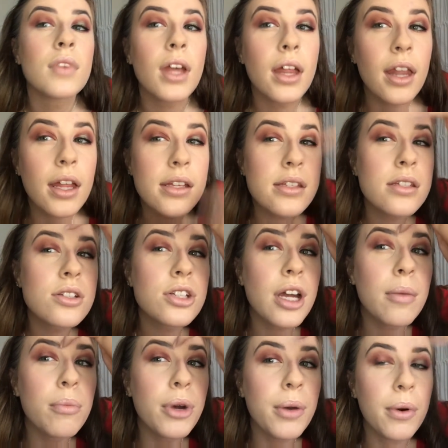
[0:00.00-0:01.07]
And that's the
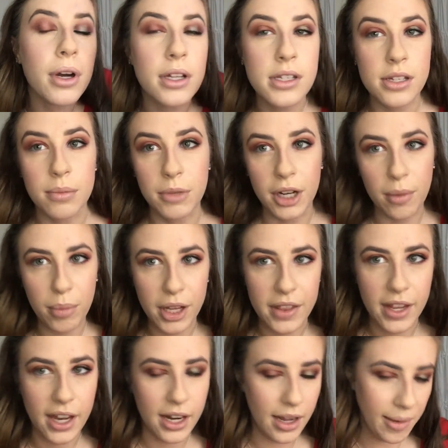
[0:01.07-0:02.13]
shape we want, so I'm going to blend
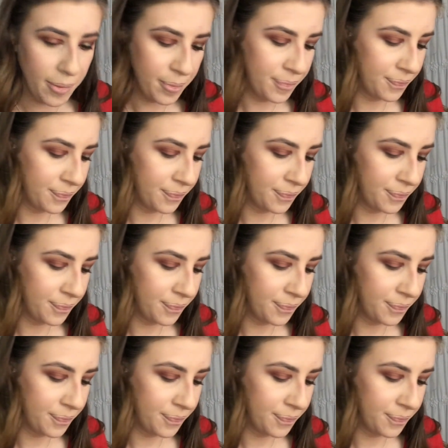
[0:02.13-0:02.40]
that now.